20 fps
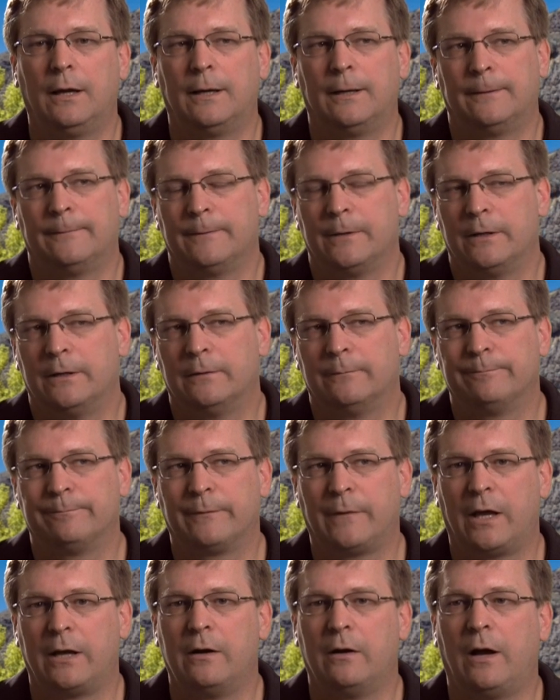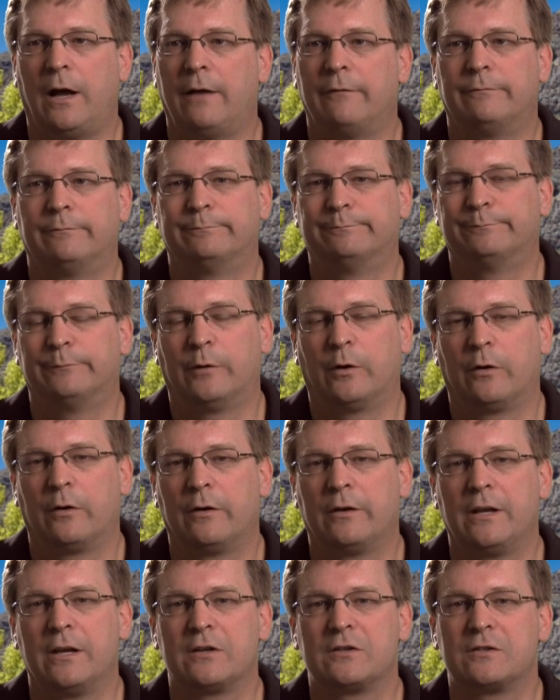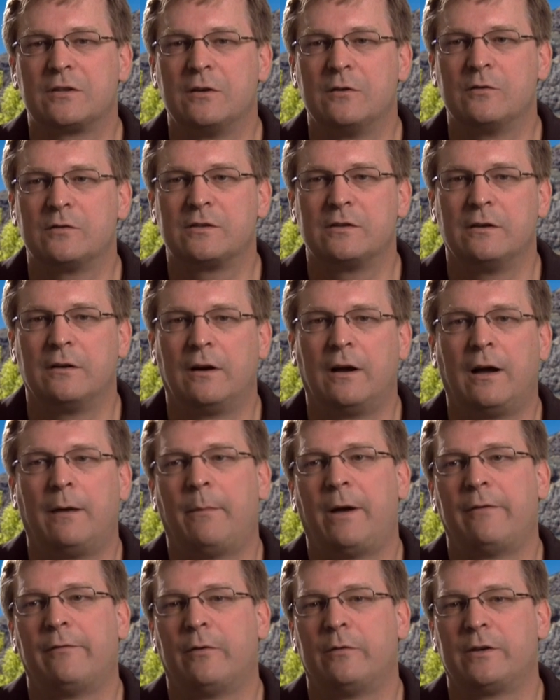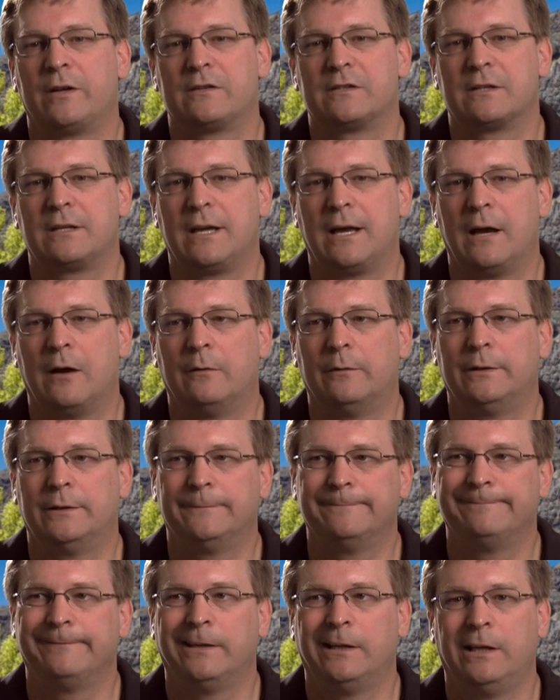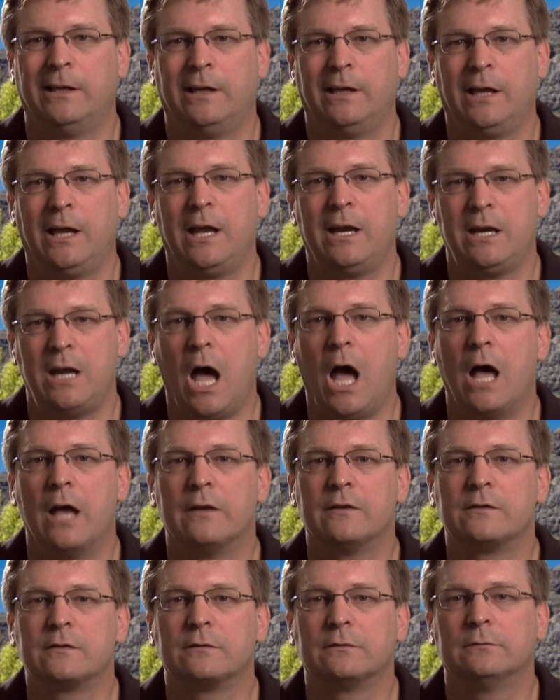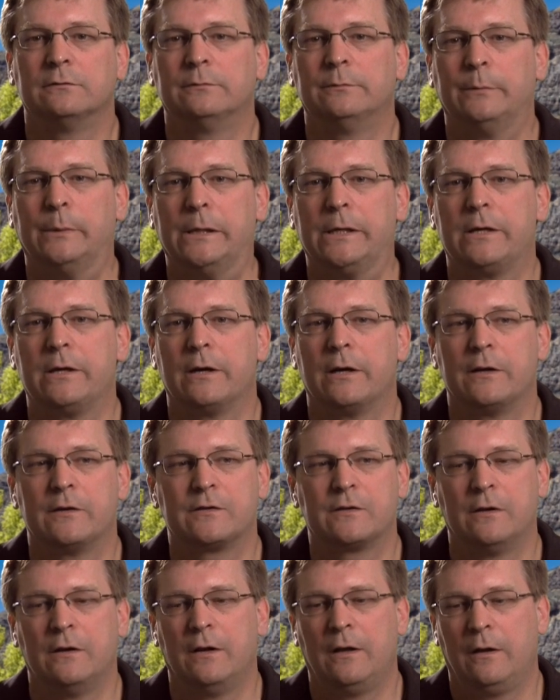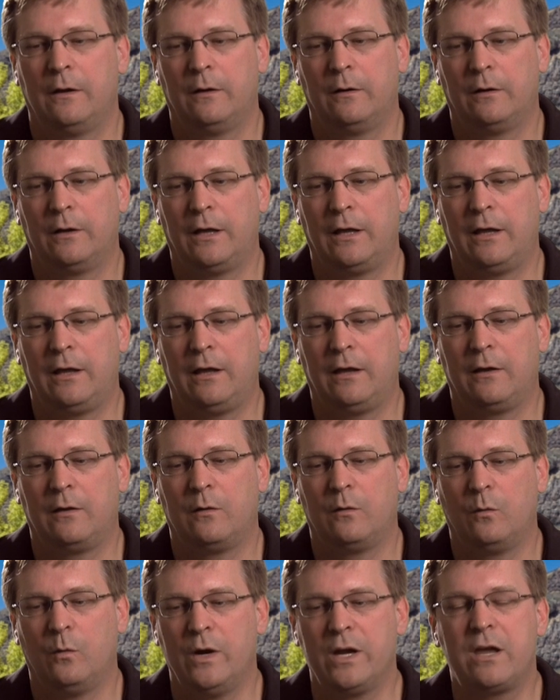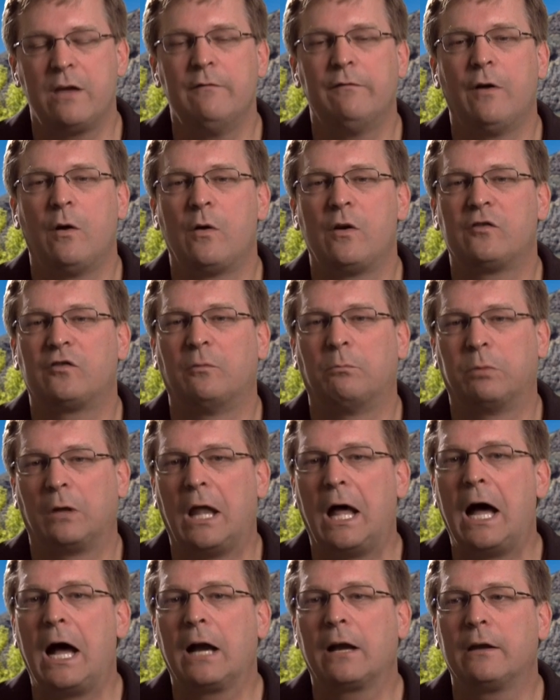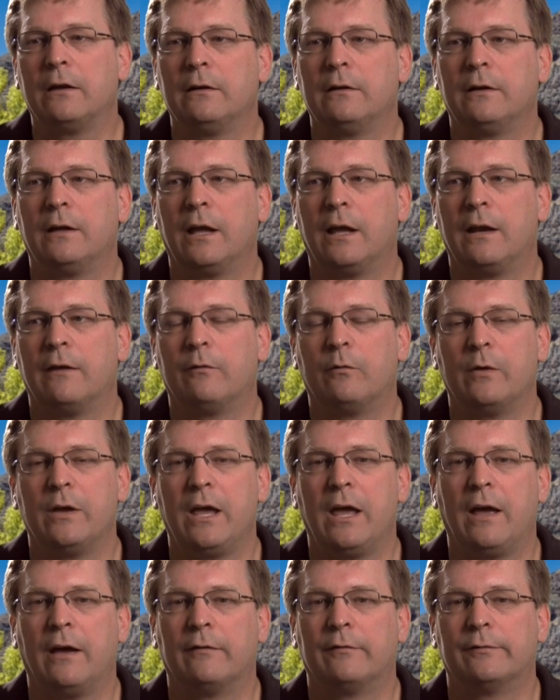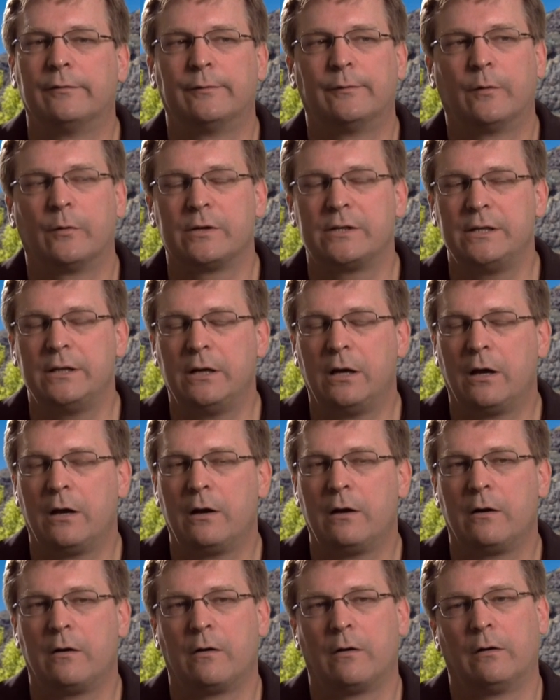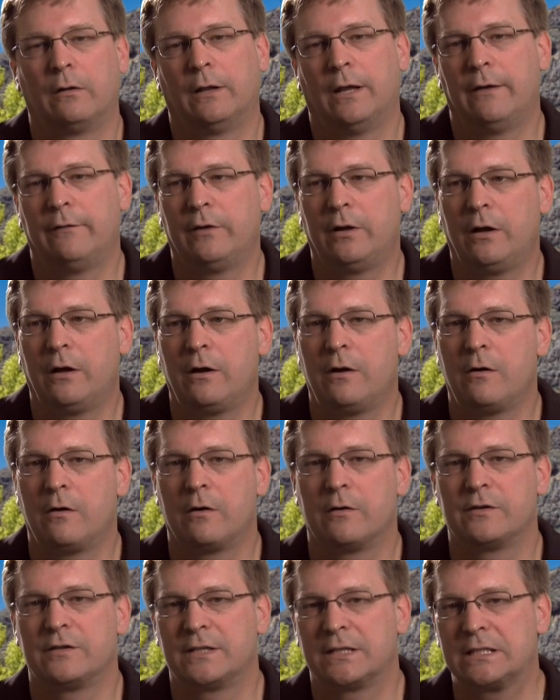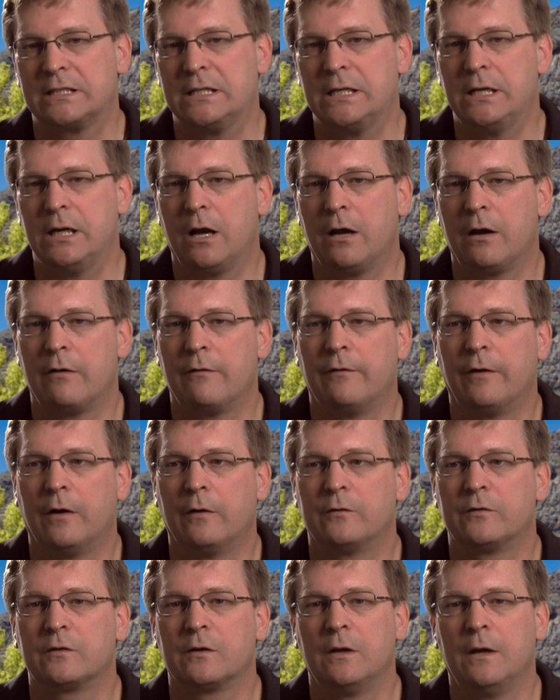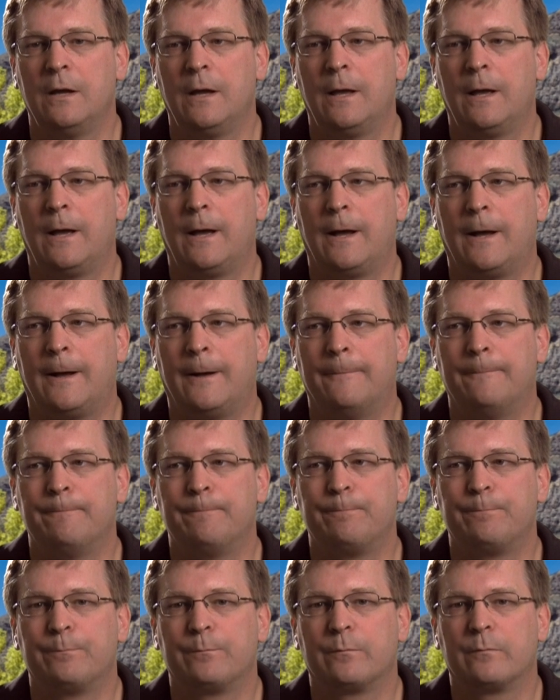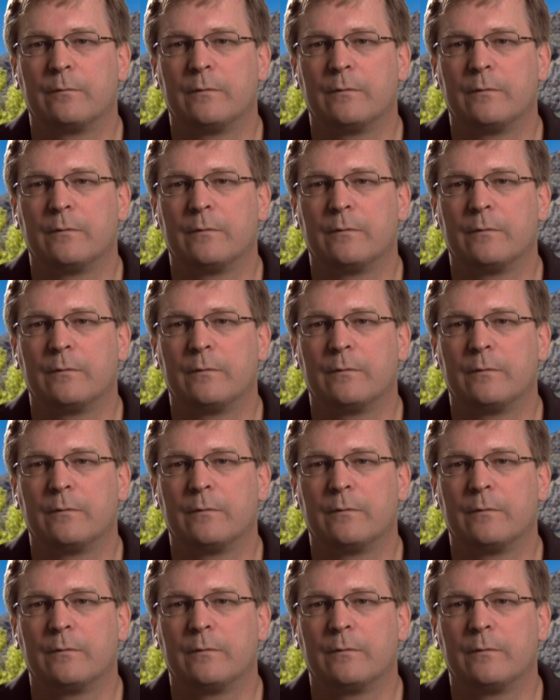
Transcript: Uh, you know, I know I've heard the excuse, you know, oh, my vote doesn't count. Well, it does, because we can vote as a block, and if we have fourteen hundred or eleven hundred or sixteen hundred votes, um,